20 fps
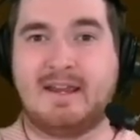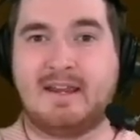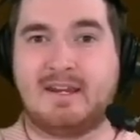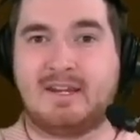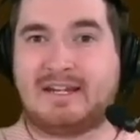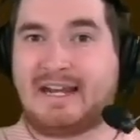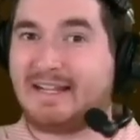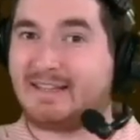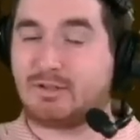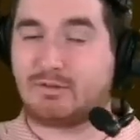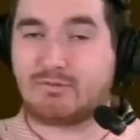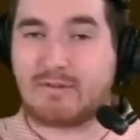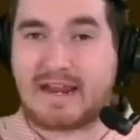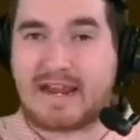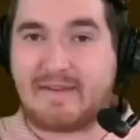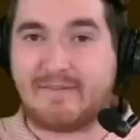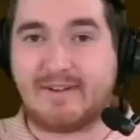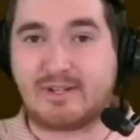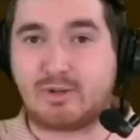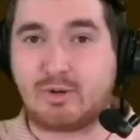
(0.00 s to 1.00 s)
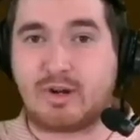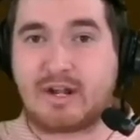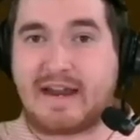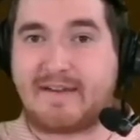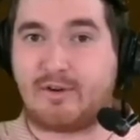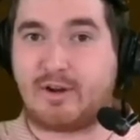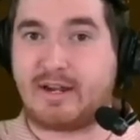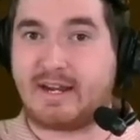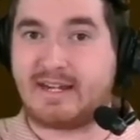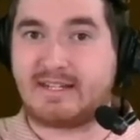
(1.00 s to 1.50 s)
You got the Ravens who are
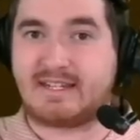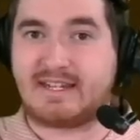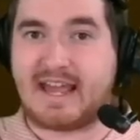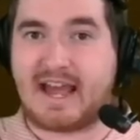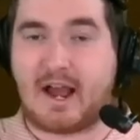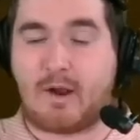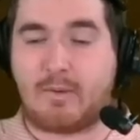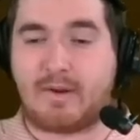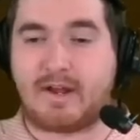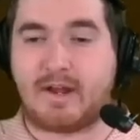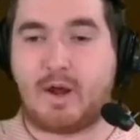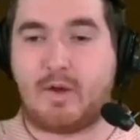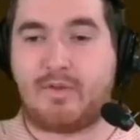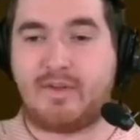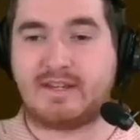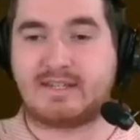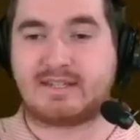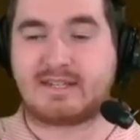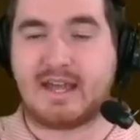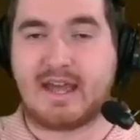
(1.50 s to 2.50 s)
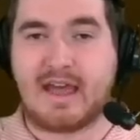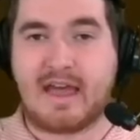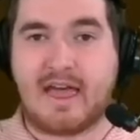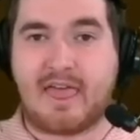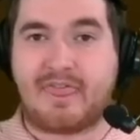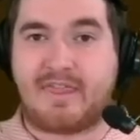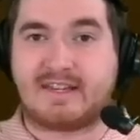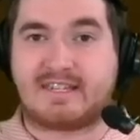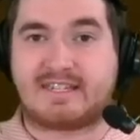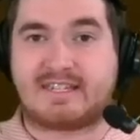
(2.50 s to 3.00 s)
never an easy out, we know this.
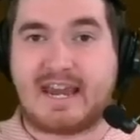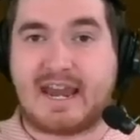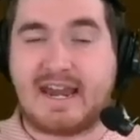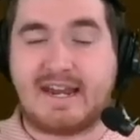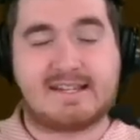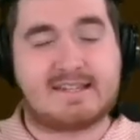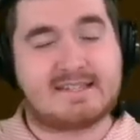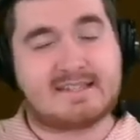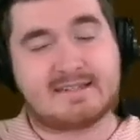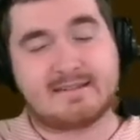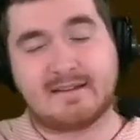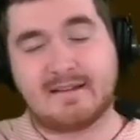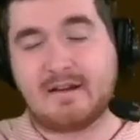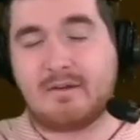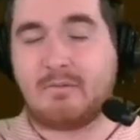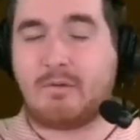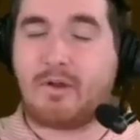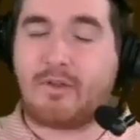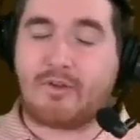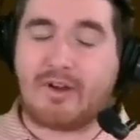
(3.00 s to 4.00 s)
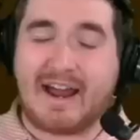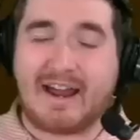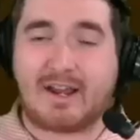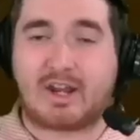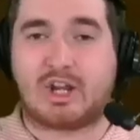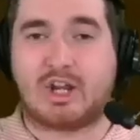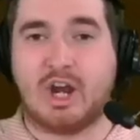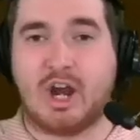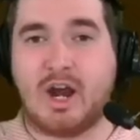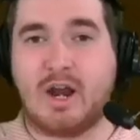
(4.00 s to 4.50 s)
The Saints, well, they're
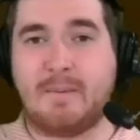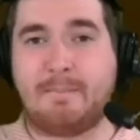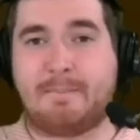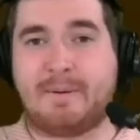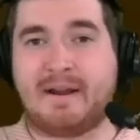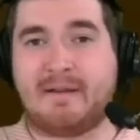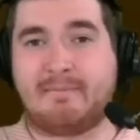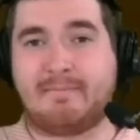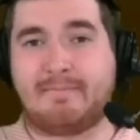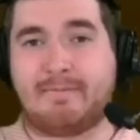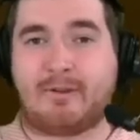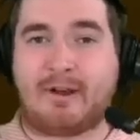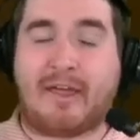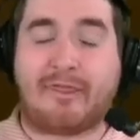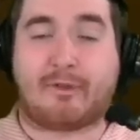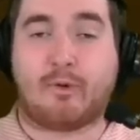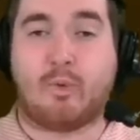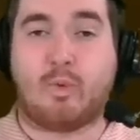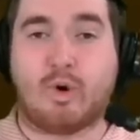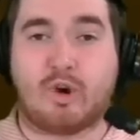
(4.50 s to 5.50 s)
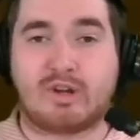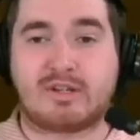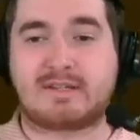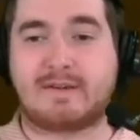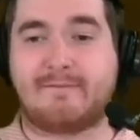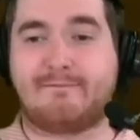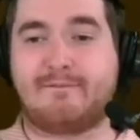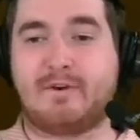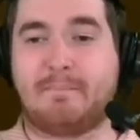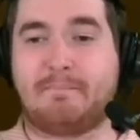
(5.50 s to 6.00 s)
not good, but not the worst
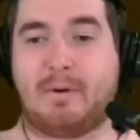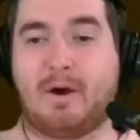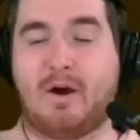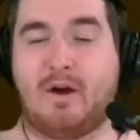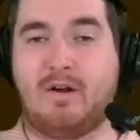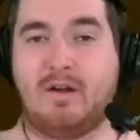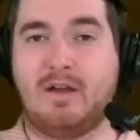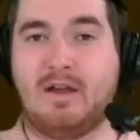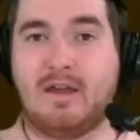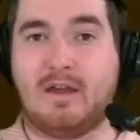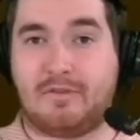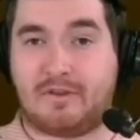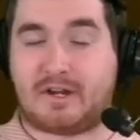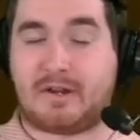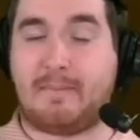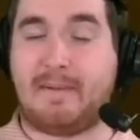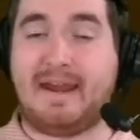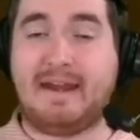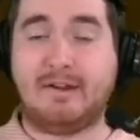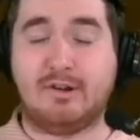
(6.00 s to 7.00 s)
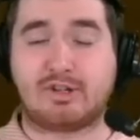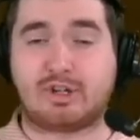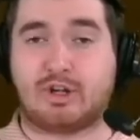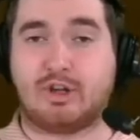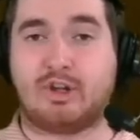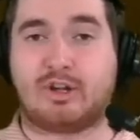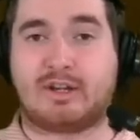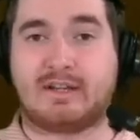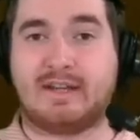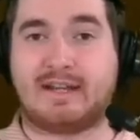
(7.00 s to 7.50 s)
in football. The Commanders are
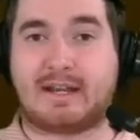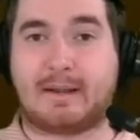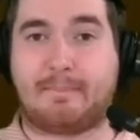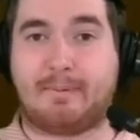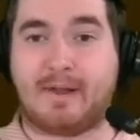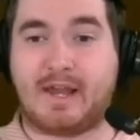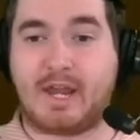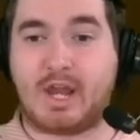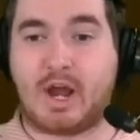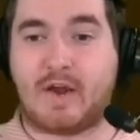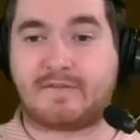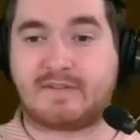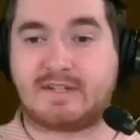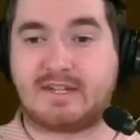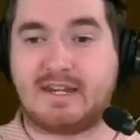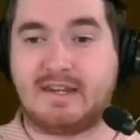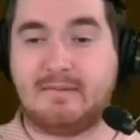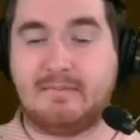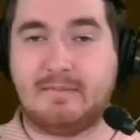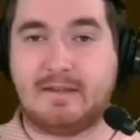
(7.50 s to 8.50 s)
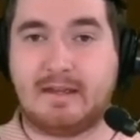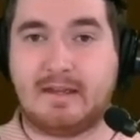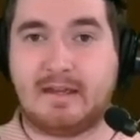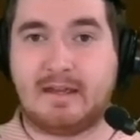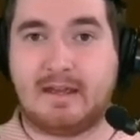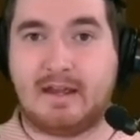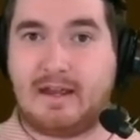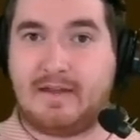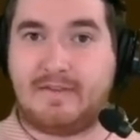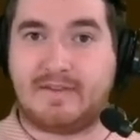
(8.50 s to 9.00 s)
looking like a playoff team,
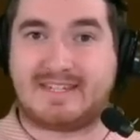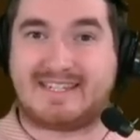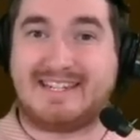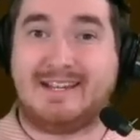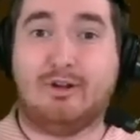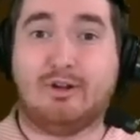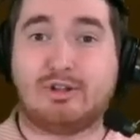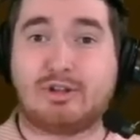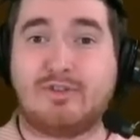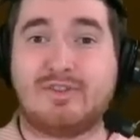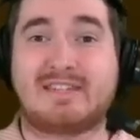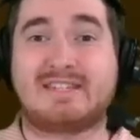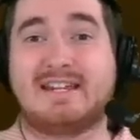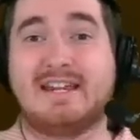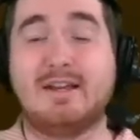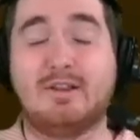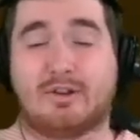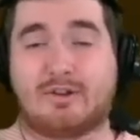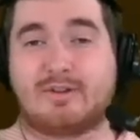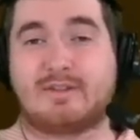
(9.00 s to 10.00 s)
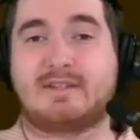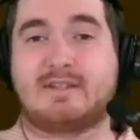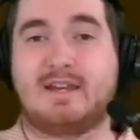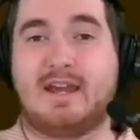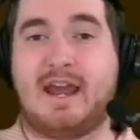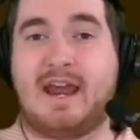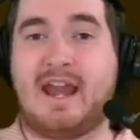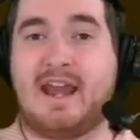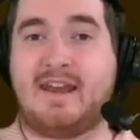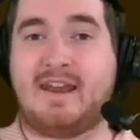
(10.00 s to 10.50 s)
and the Steelers are the Steelers.
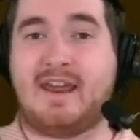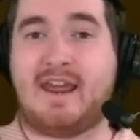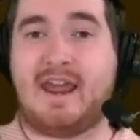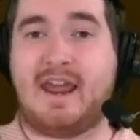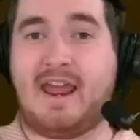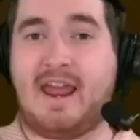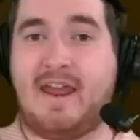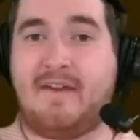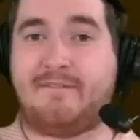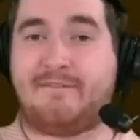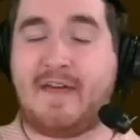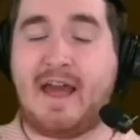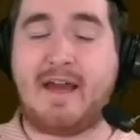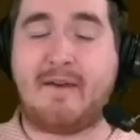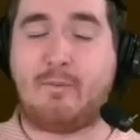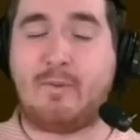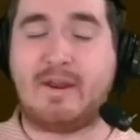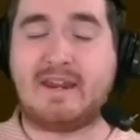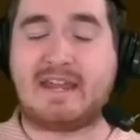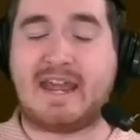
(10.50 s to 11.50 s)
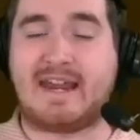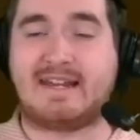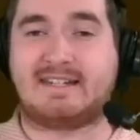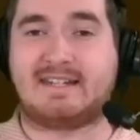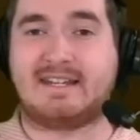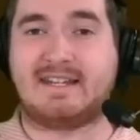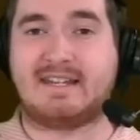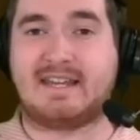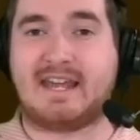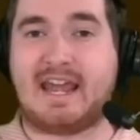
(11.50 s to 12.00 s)
And if that Week
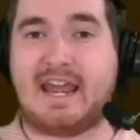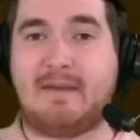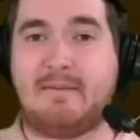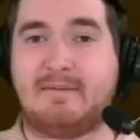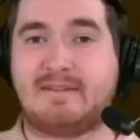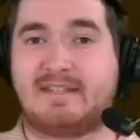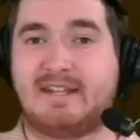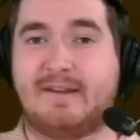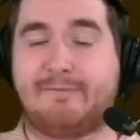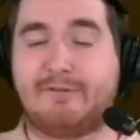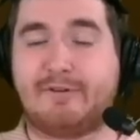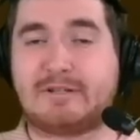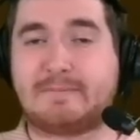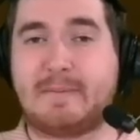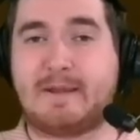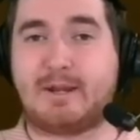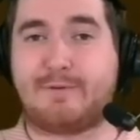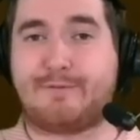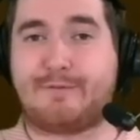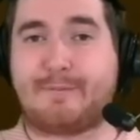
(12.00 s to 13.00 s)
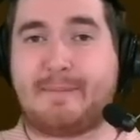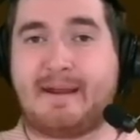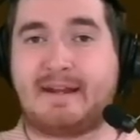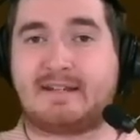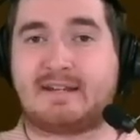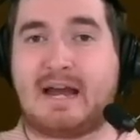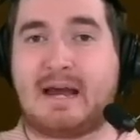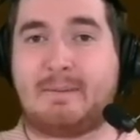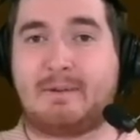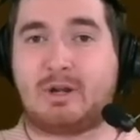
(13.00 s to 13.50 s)
18 game is the difference maker for Mike
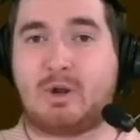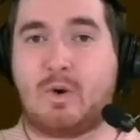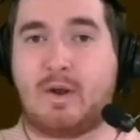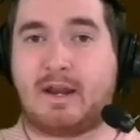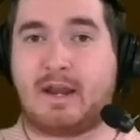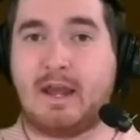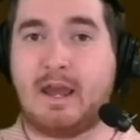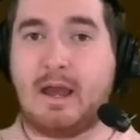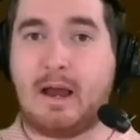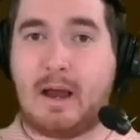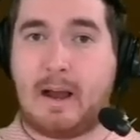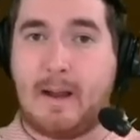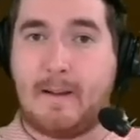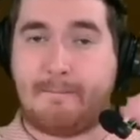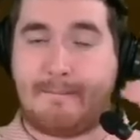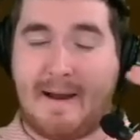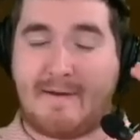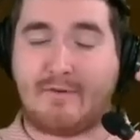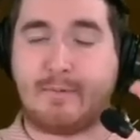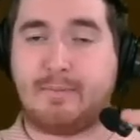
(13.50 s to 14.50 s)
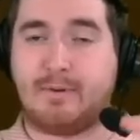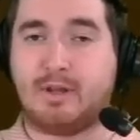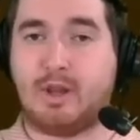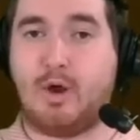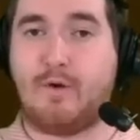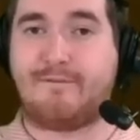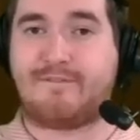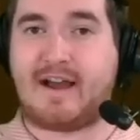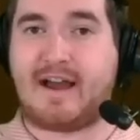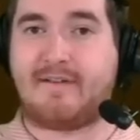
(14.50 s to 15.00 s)
Tomlin going, above or
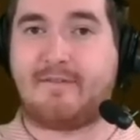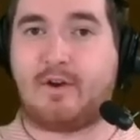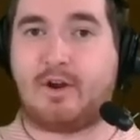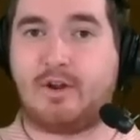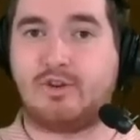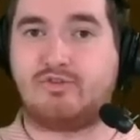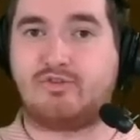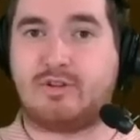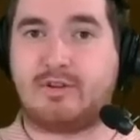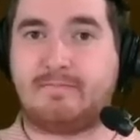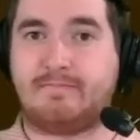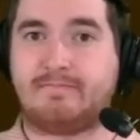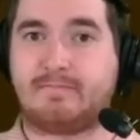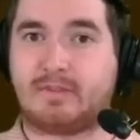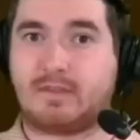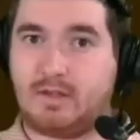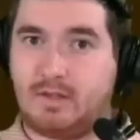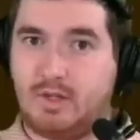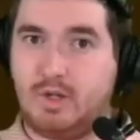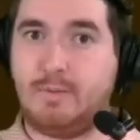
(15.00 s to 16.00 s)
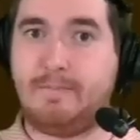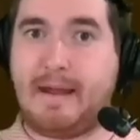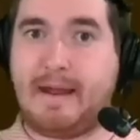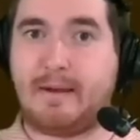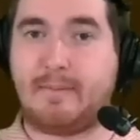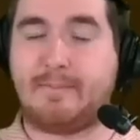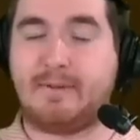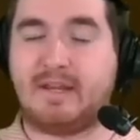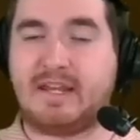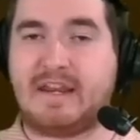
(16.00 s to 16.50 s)
below 500, you better
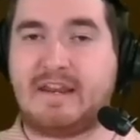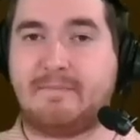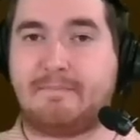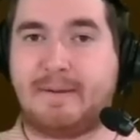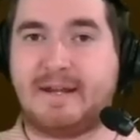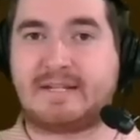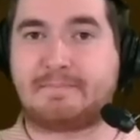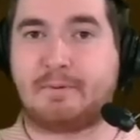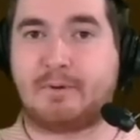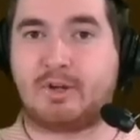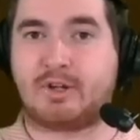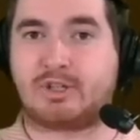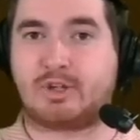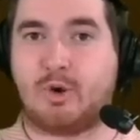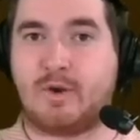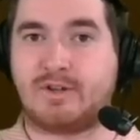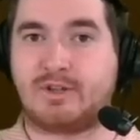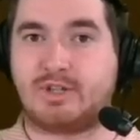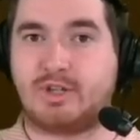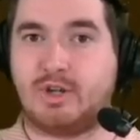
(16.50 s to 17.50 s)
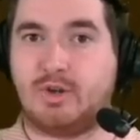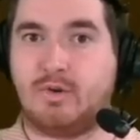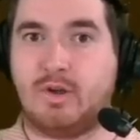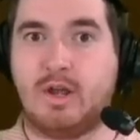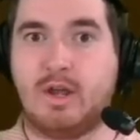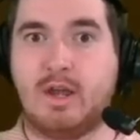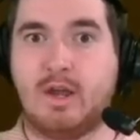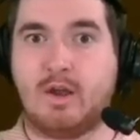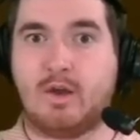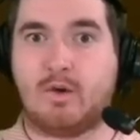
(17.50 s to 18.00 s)
believe Pittsburgh's going to
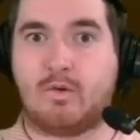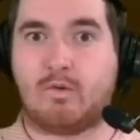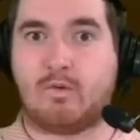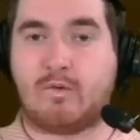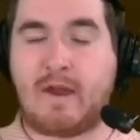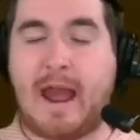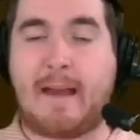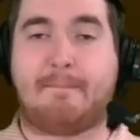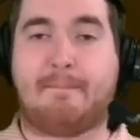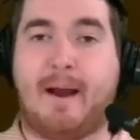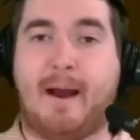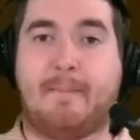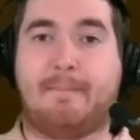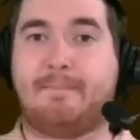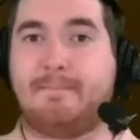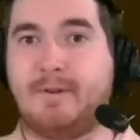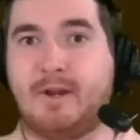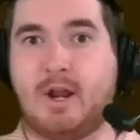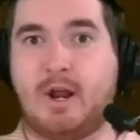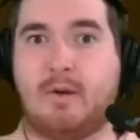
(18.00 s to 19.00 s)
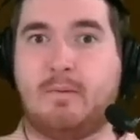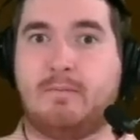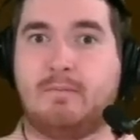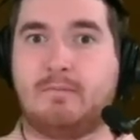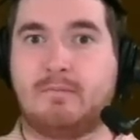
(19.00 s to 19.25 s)
wrap up, you know,